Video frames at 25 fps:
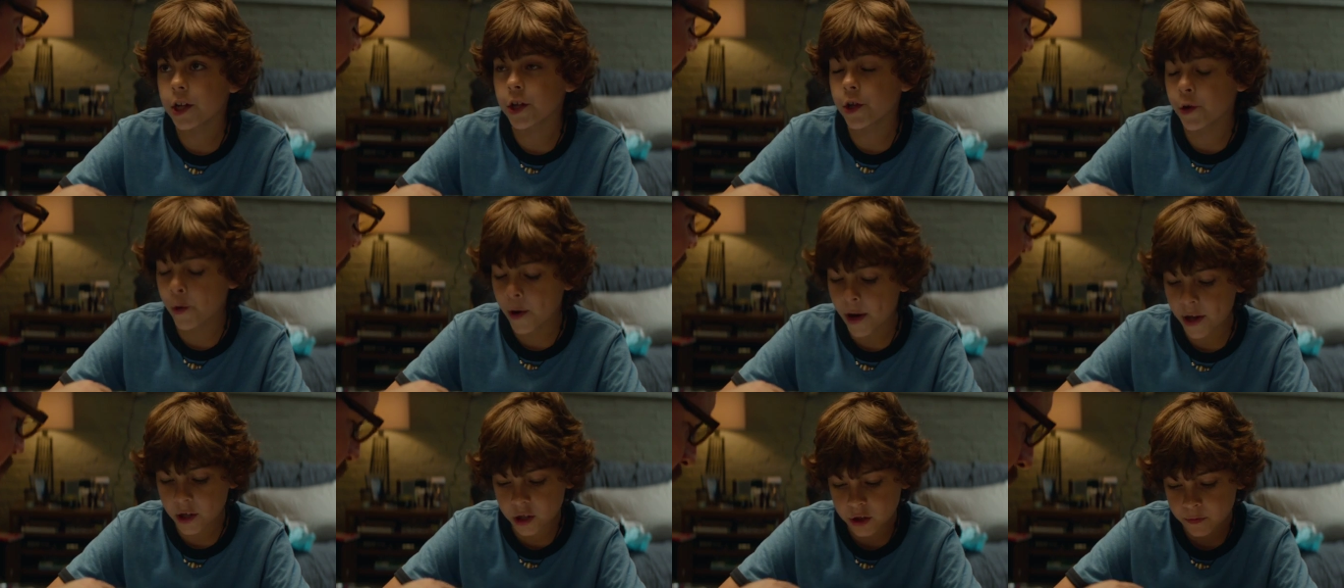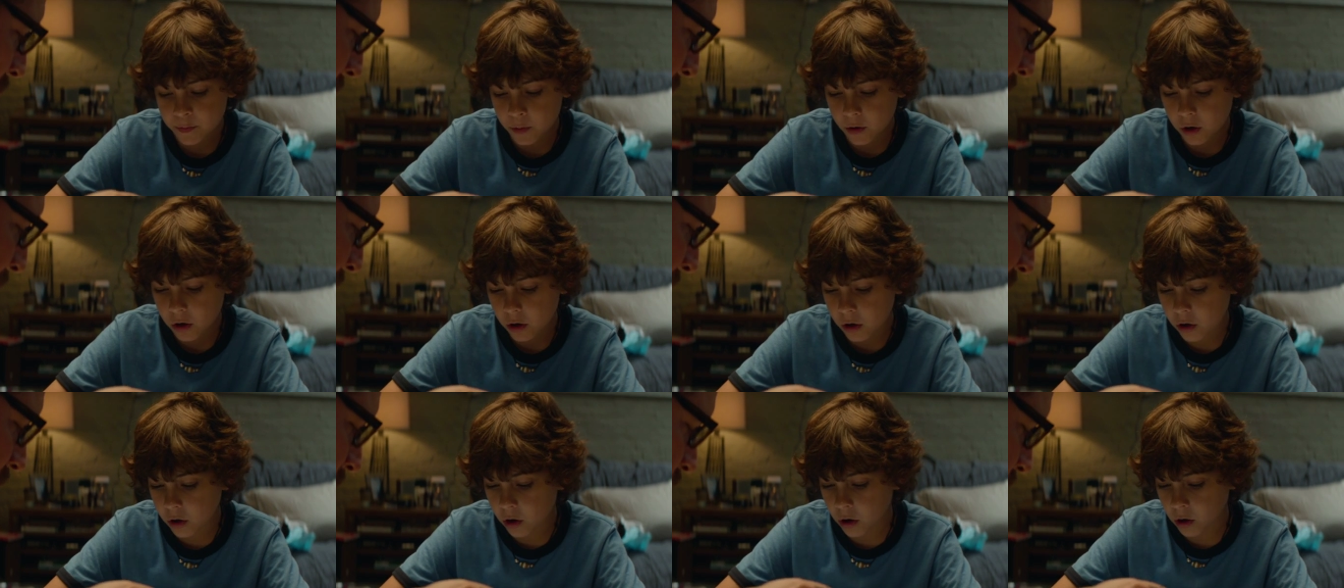You can't just put
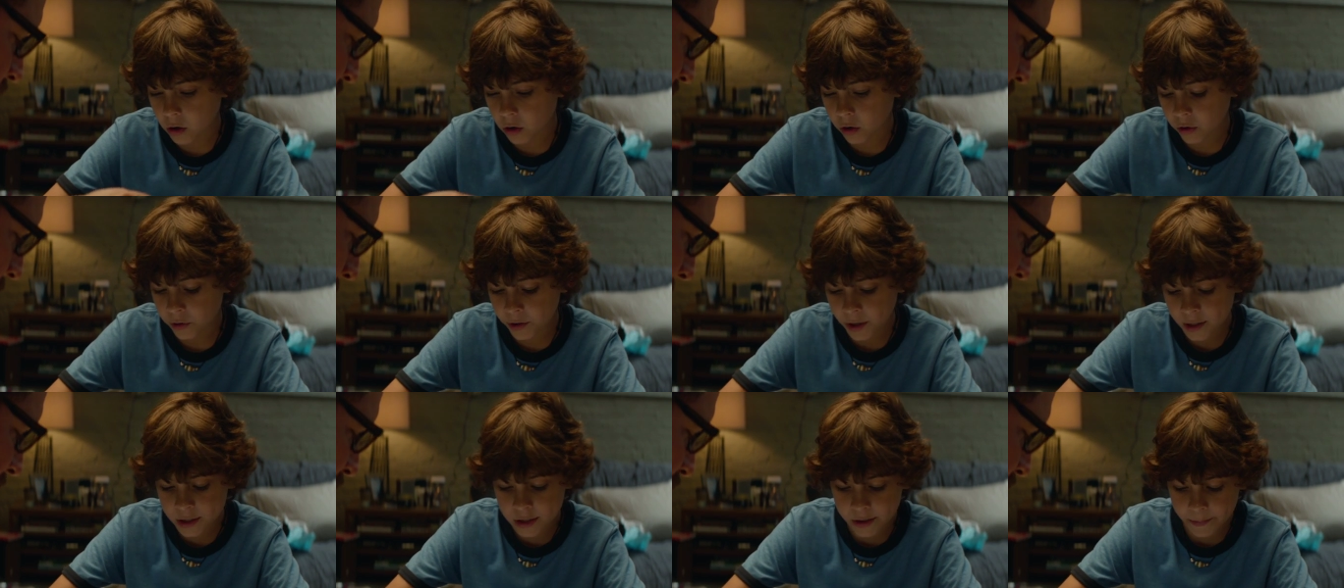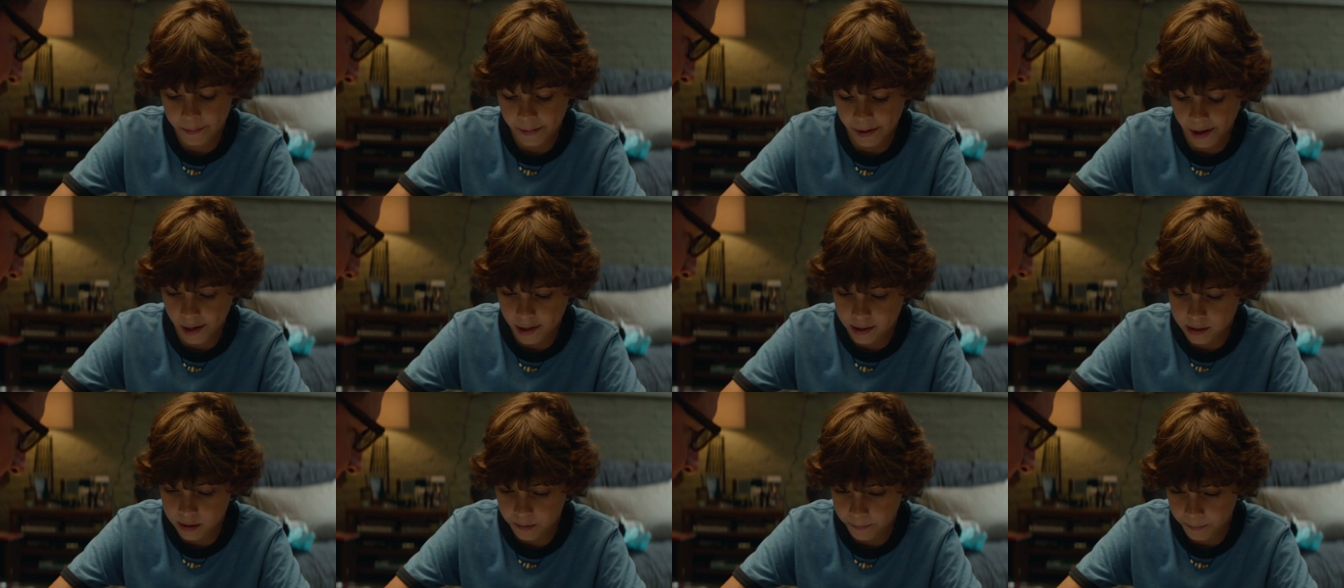Carl. All it has to be
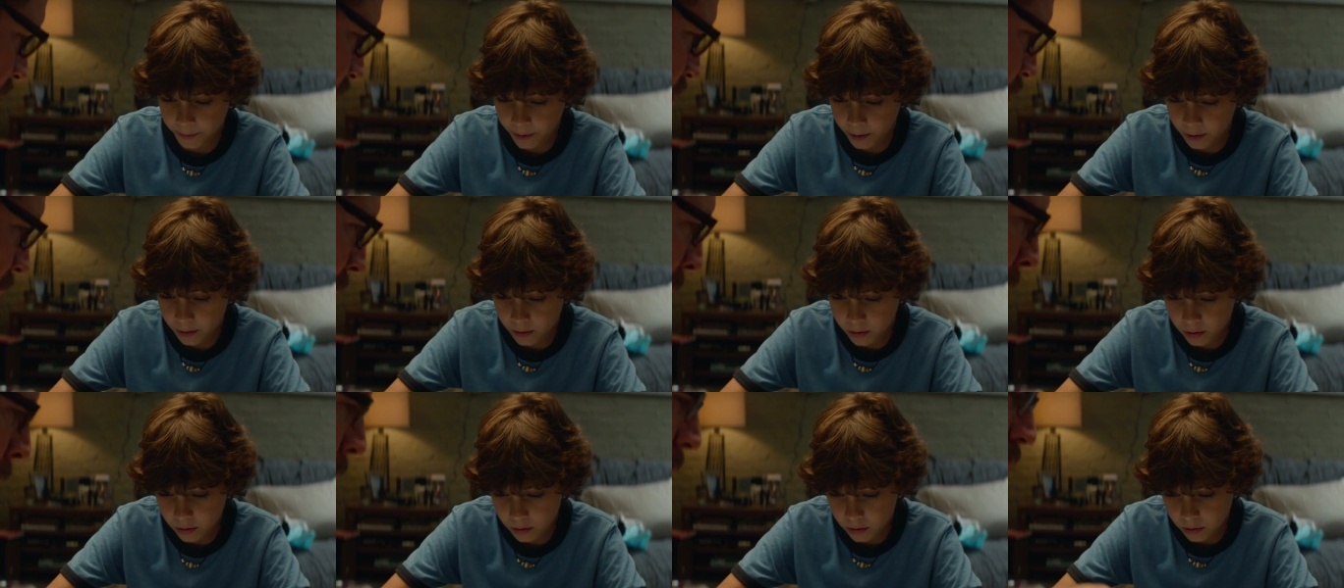at something.